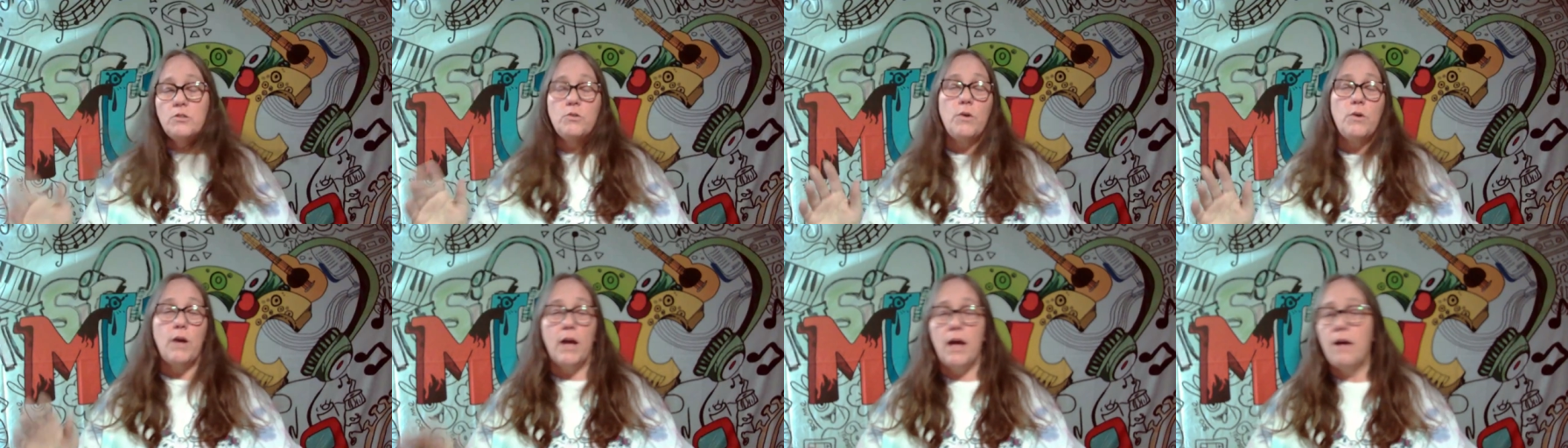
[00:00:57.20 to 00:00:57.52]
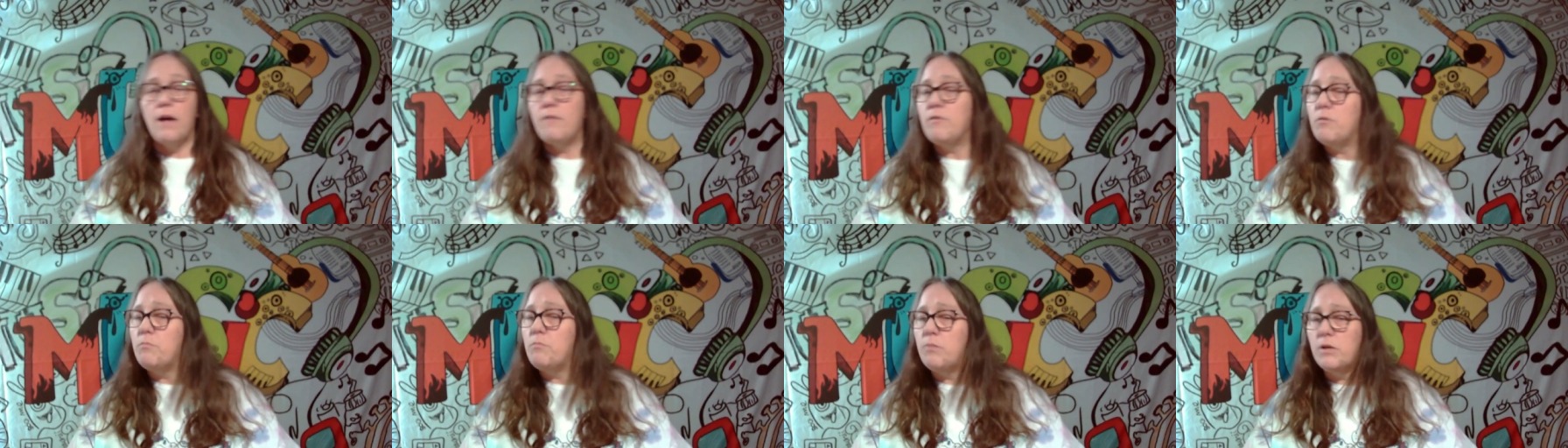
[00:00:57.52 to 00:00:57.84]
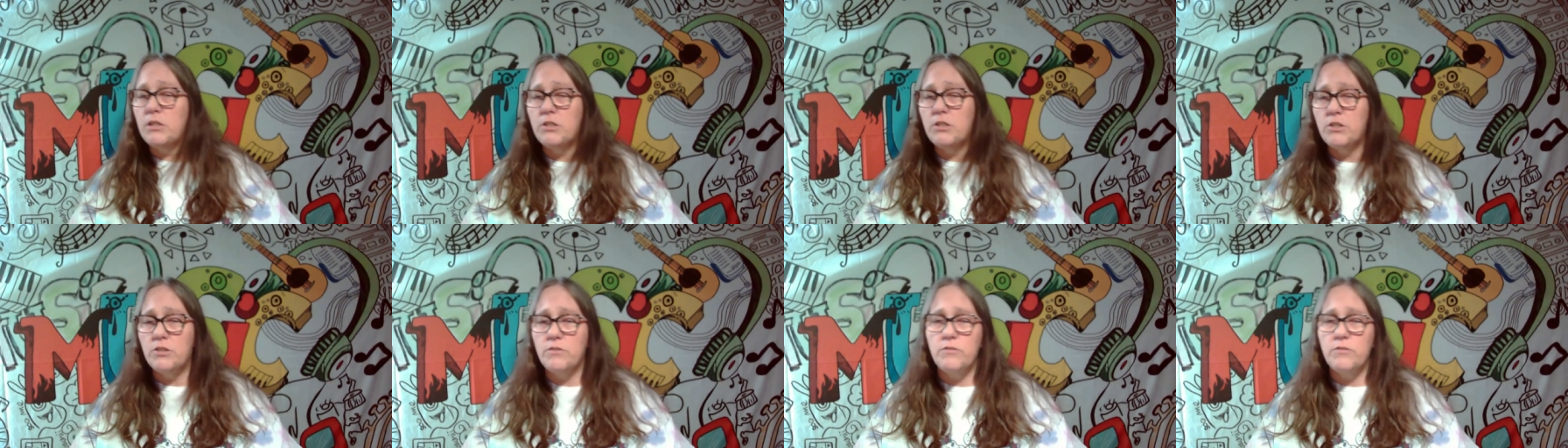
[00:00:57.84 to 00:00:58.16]
I have a
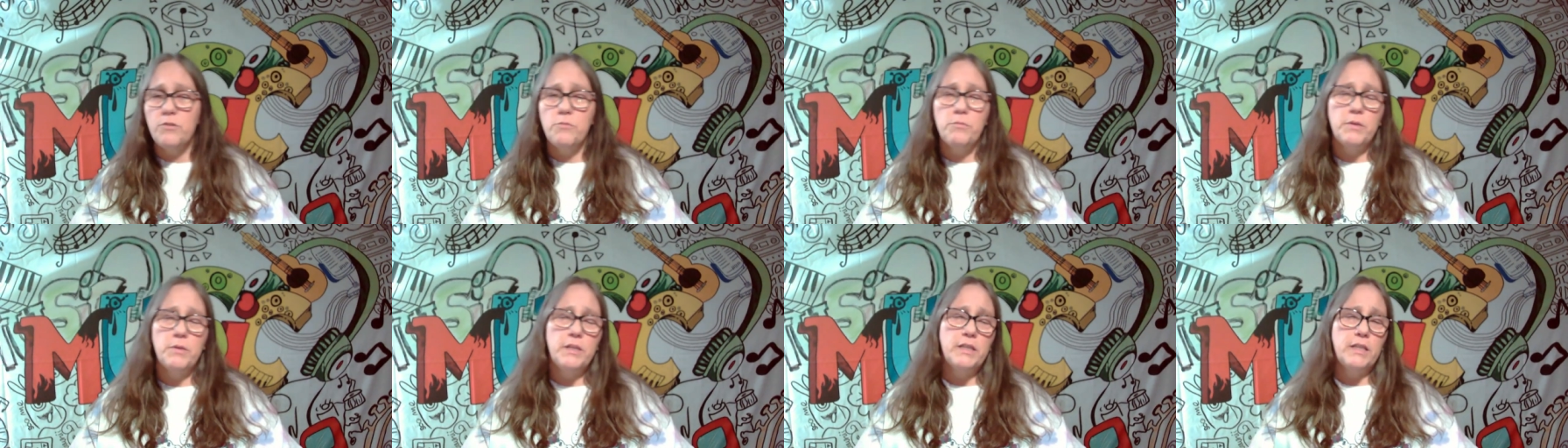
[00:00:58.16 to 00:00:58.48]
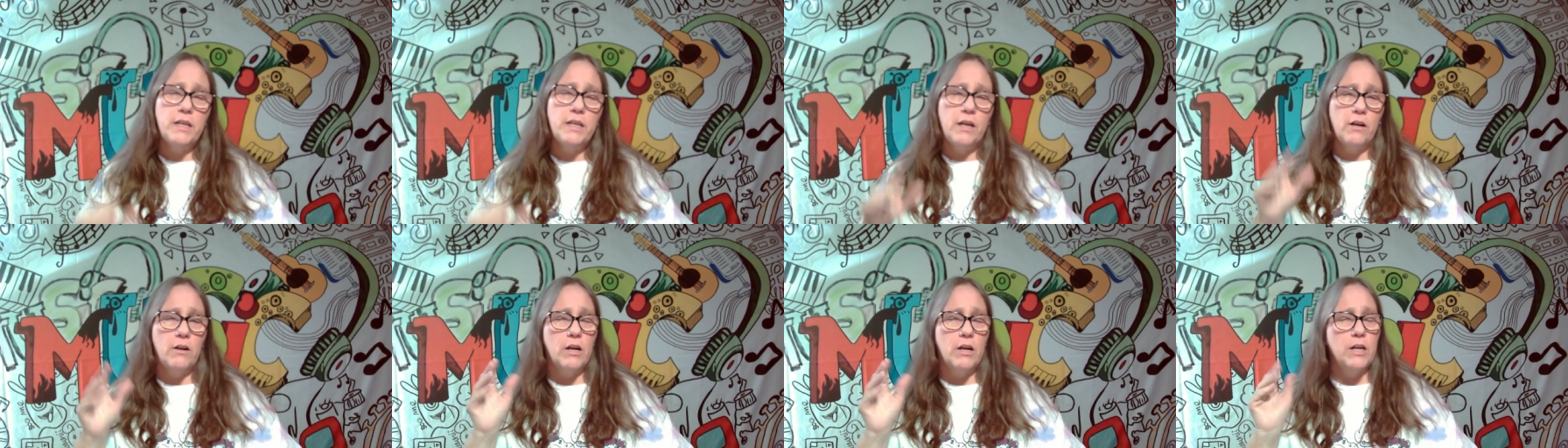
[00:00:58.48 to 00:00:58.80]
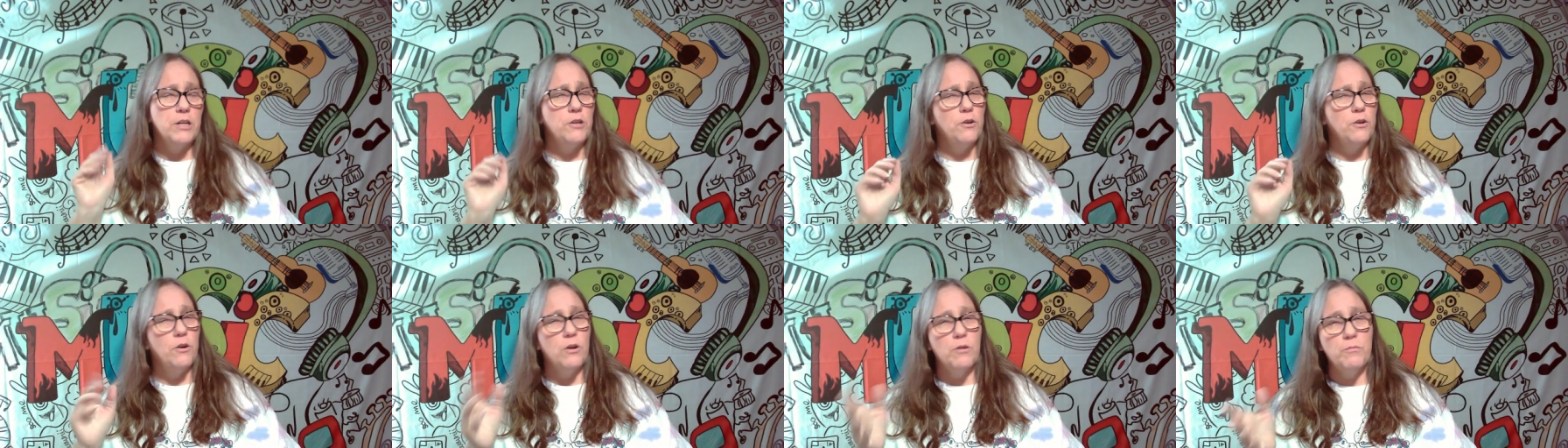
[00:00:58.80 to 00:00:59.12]
bunch of them in there. I
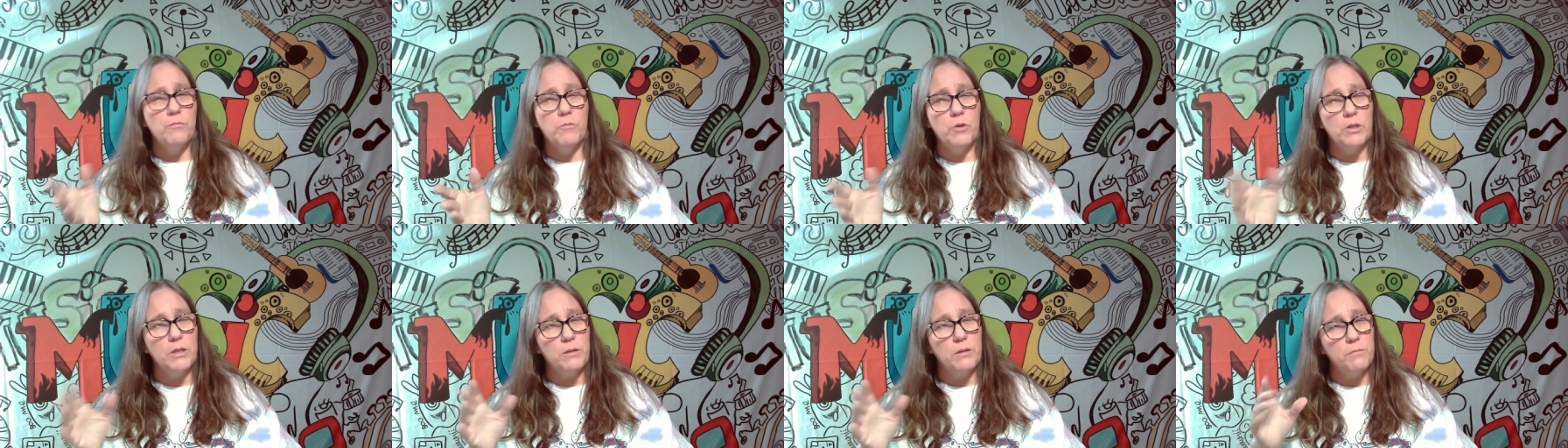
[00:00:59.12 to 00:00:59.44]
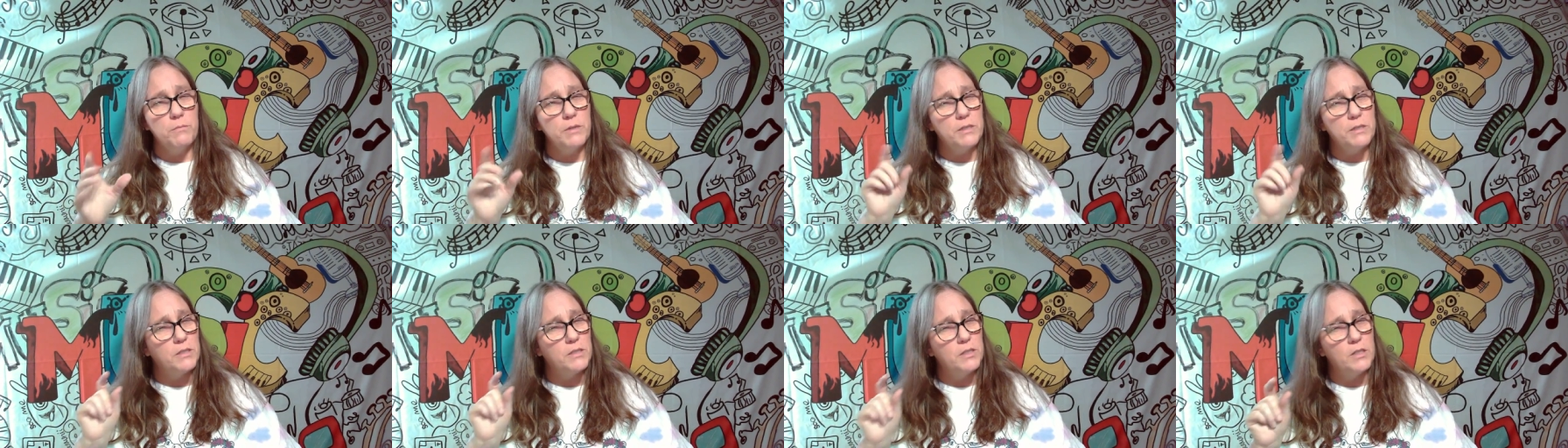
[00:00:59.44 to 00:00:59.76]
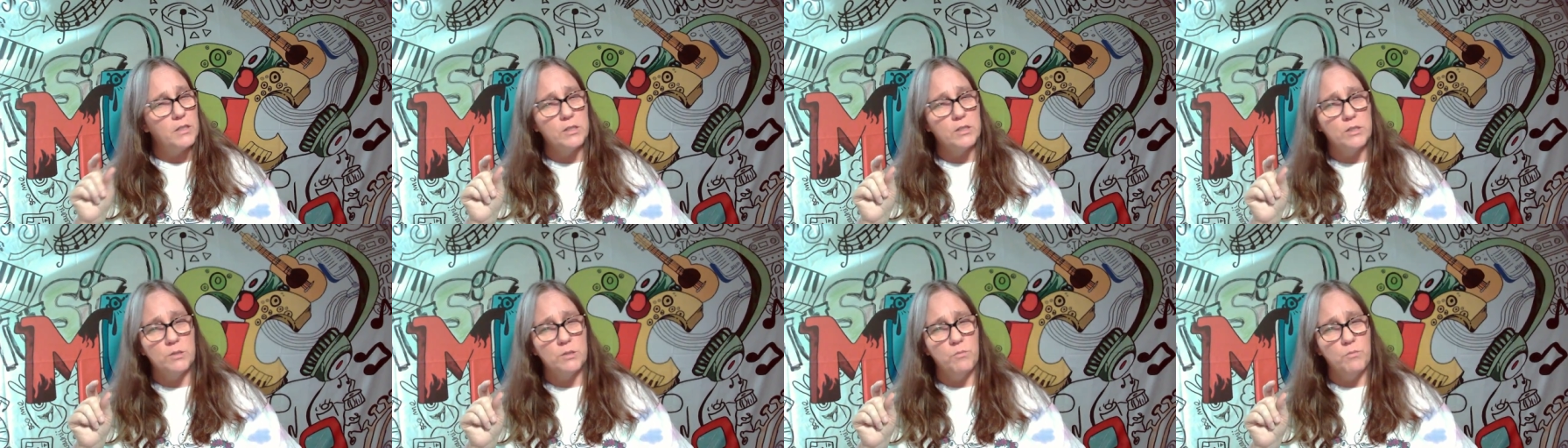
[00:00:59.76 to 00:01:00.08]
know I'm only missing
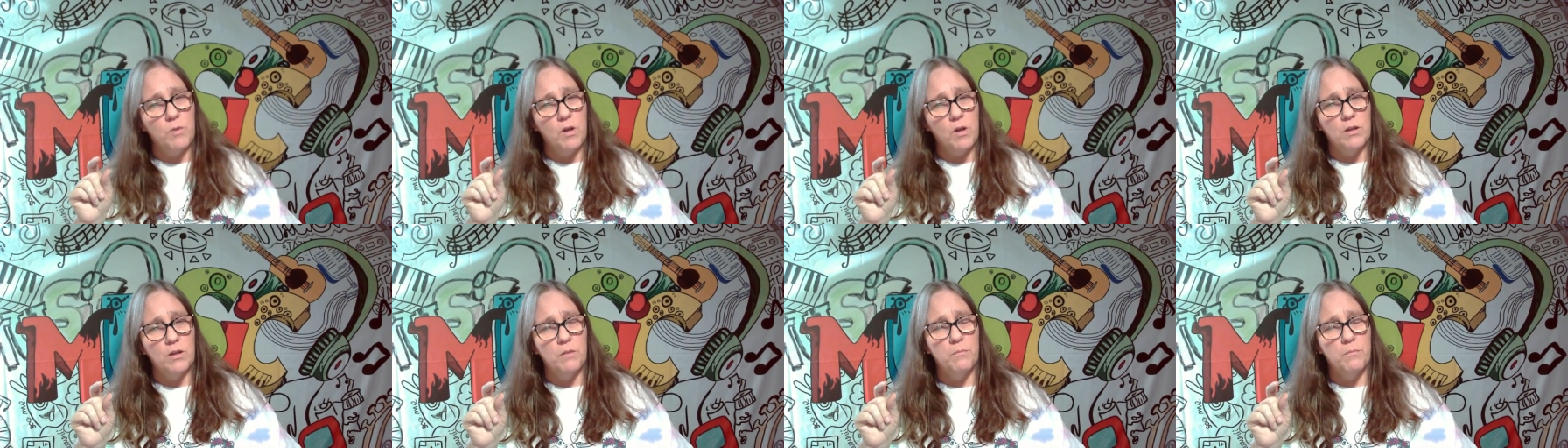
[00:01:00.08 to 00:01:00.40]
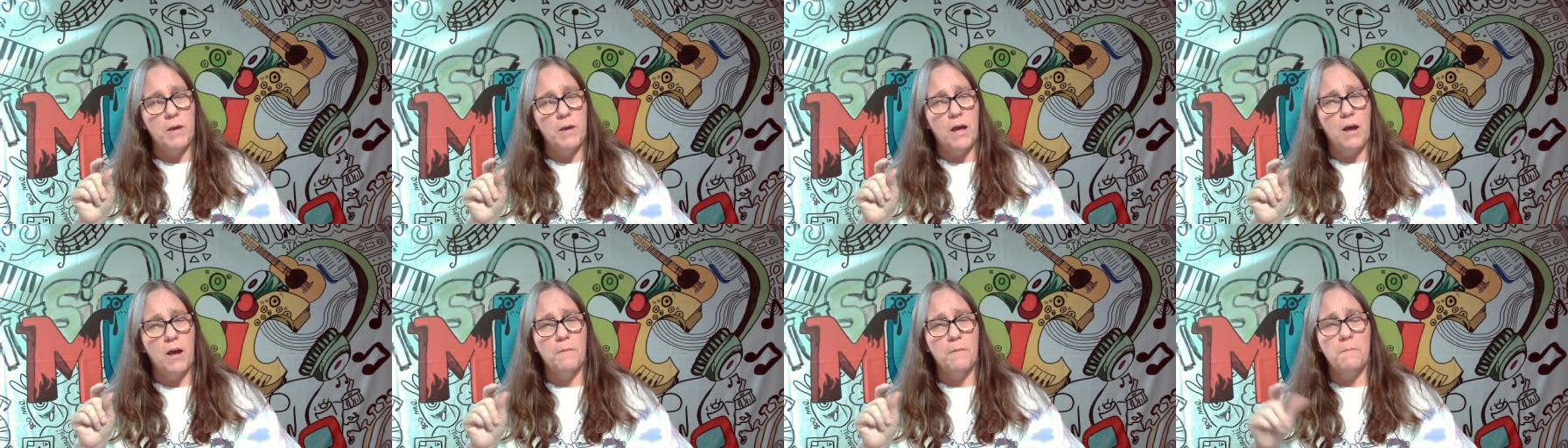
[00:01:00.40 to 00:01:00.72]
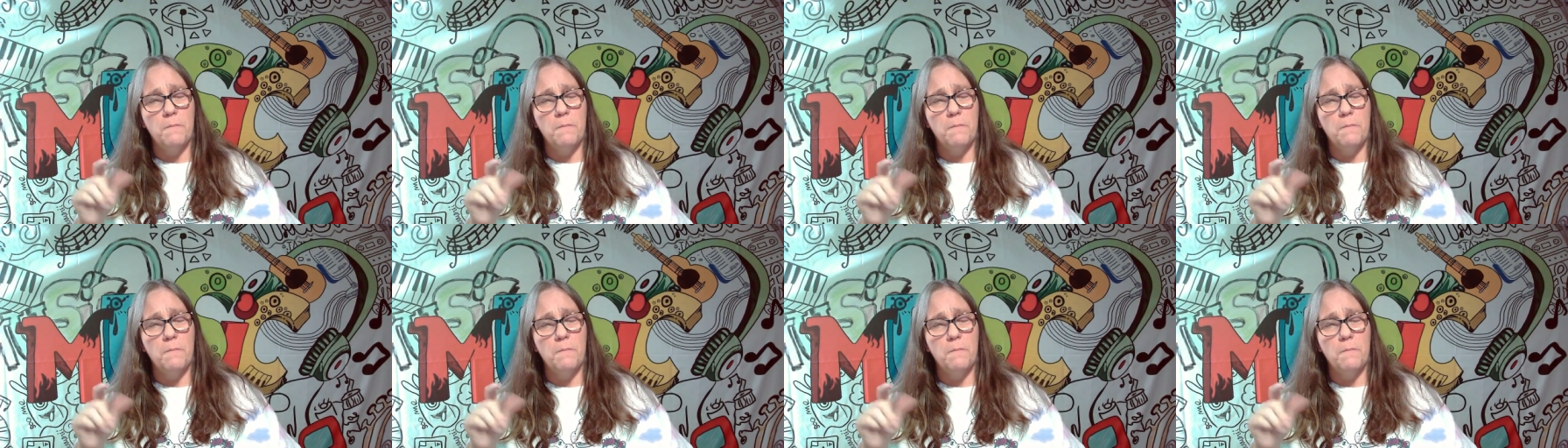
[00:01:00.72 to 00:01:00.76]
a small amount.